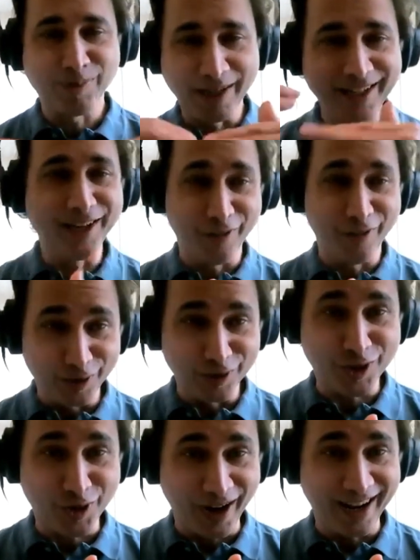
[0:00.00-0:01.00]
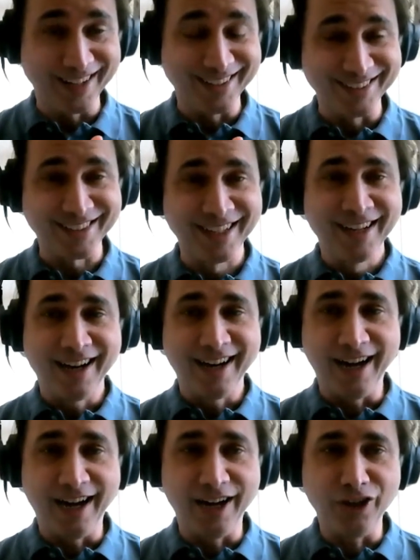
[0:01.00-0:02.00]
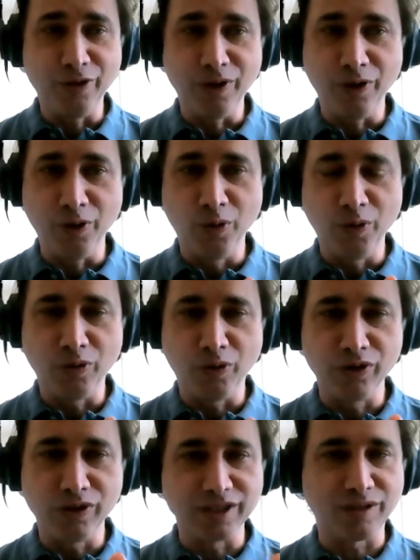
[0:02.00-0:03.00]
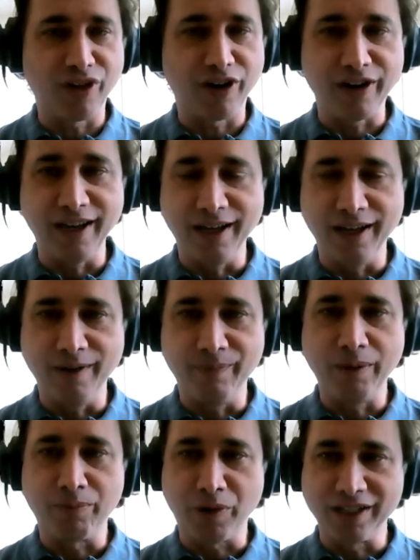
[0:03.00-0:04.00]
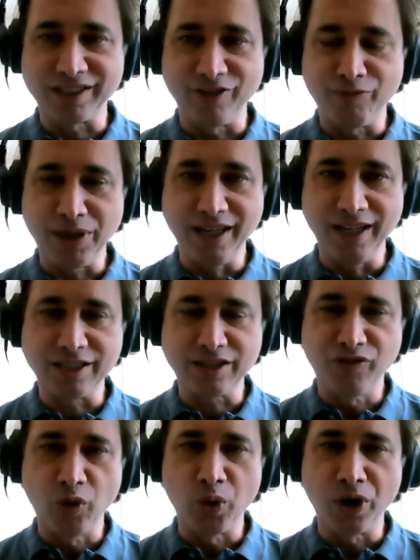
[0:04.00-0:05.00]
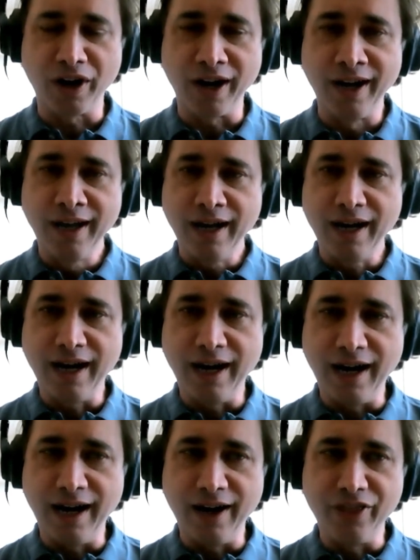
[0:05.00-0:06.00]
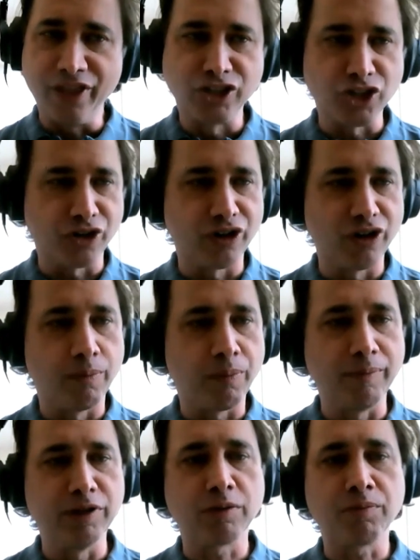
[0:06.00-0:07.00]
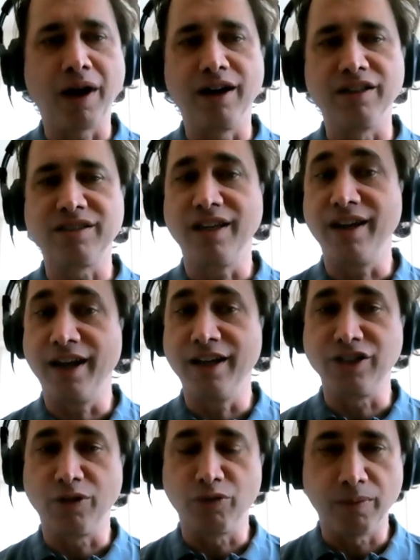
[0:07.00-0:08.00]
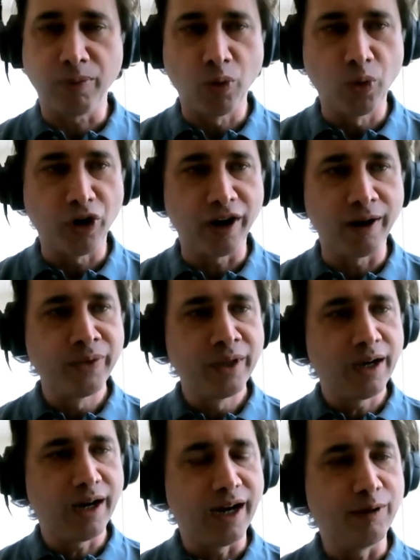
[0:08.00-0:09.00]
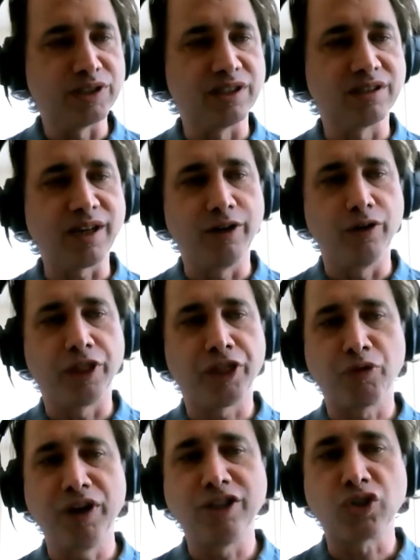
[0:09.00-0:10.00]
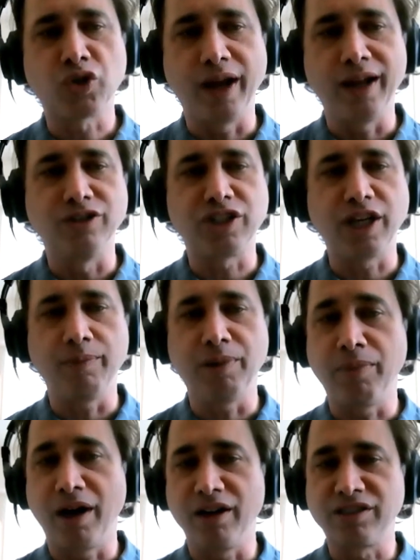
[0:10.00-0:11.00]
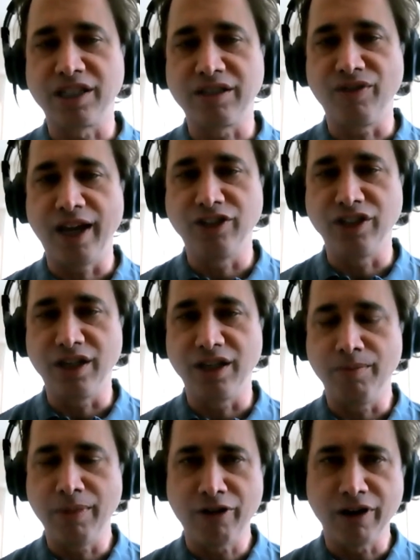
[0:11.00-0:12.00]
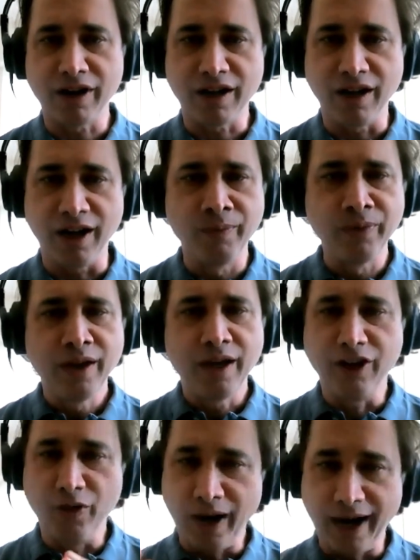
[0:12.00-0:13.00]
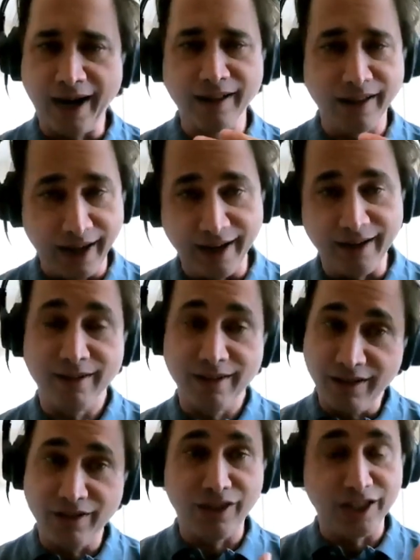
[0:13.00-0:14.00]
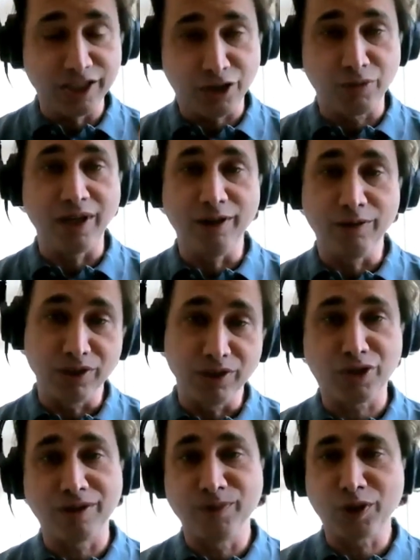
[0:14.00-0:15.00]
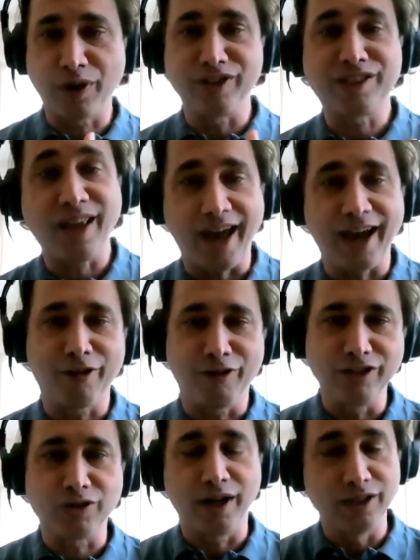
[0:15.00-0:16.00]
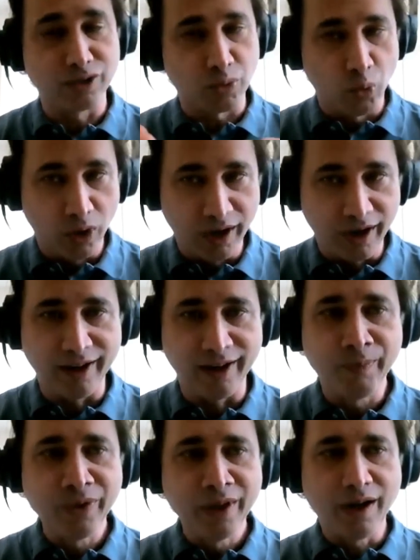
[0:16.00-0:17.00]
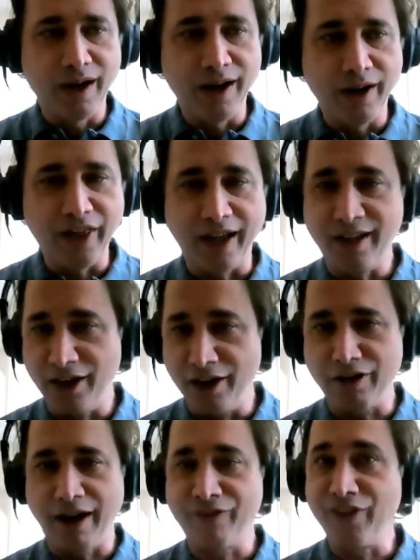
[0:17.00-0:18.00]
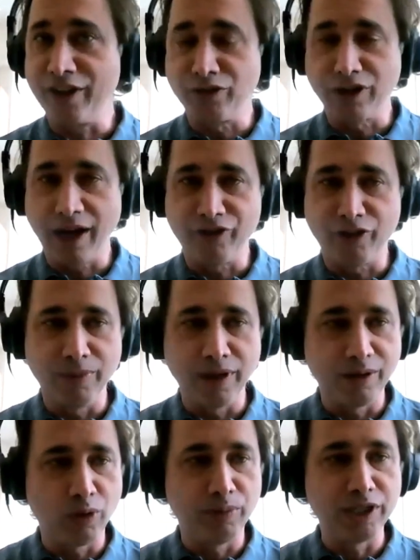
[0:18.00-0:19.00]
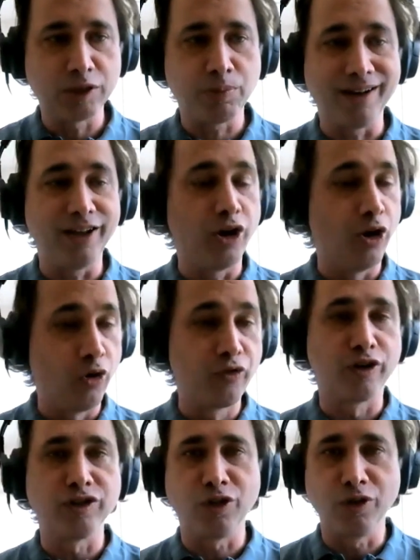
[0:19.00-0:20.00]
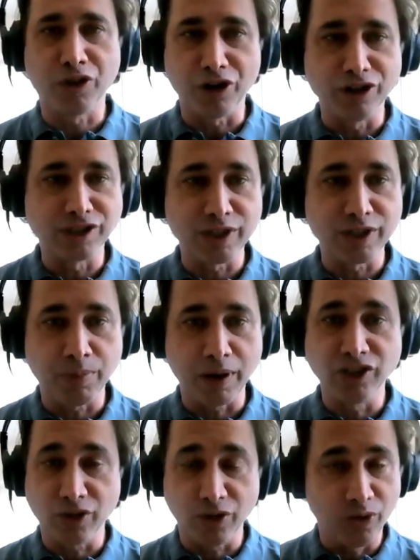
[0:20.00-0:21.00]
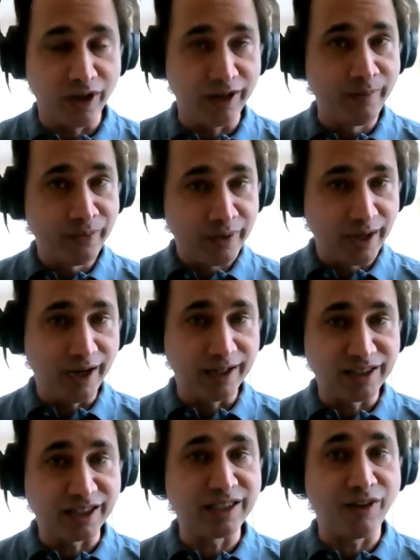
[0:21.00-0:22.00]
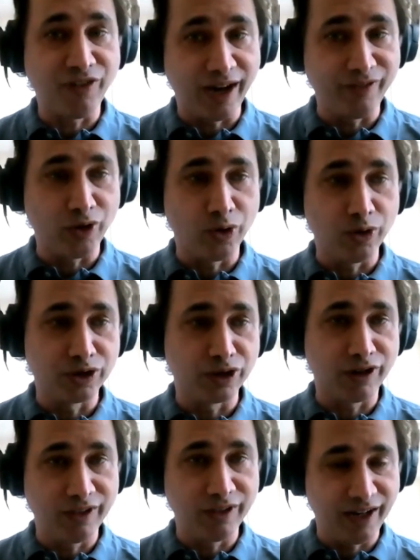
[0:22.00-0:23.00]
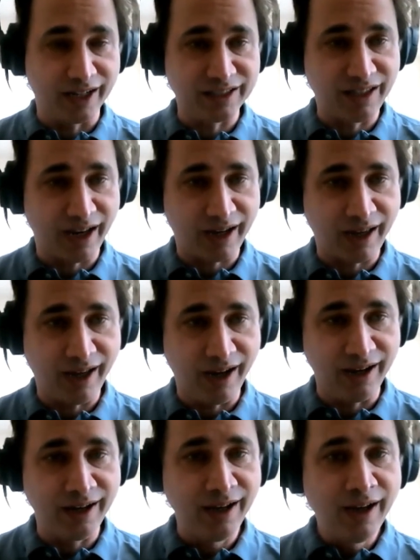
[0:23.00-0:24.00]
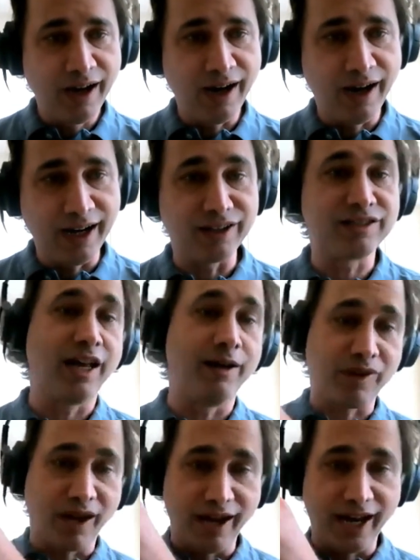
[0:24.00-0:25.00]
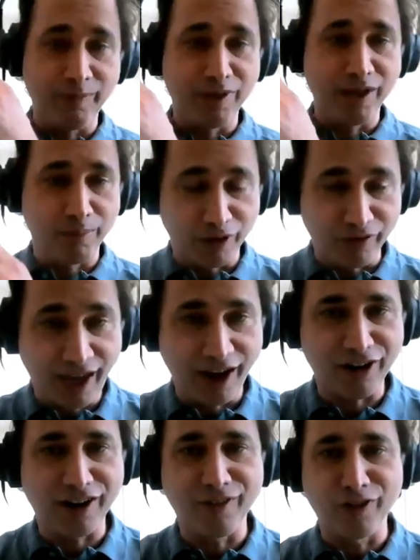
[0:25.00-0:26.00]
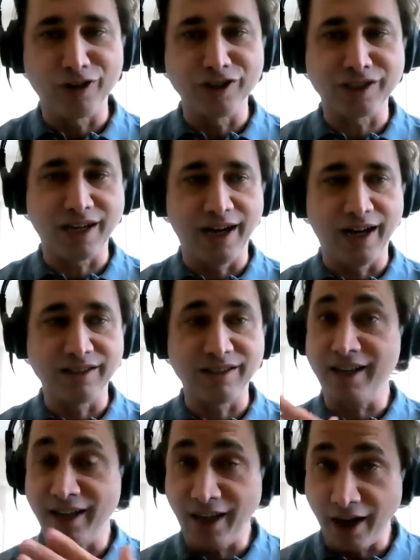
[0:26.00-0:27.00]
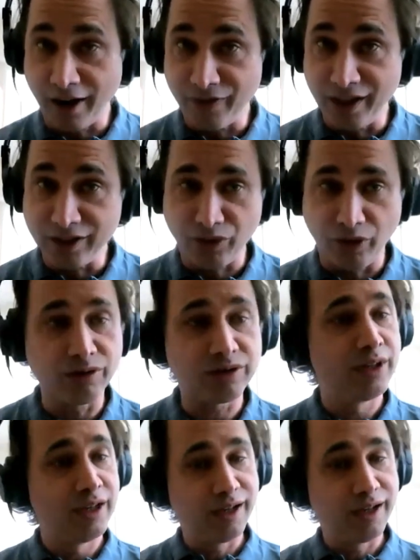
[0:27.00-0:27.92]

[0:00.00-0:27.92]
speaking of those trends, uh, you, you, you wrote this very impressive piece for uh, the journal Public Policy and Aging Report. Uh, it was entitled Three Trends Shaping Politics of Aging in America. And you highlight uh, these three sort of staggering trends. One, uh, that here our federal government will be spending over two thirds of its budget on uh, 65 and older in the next decade. at the same time, the number of kids caregivers uh, taking care of these folks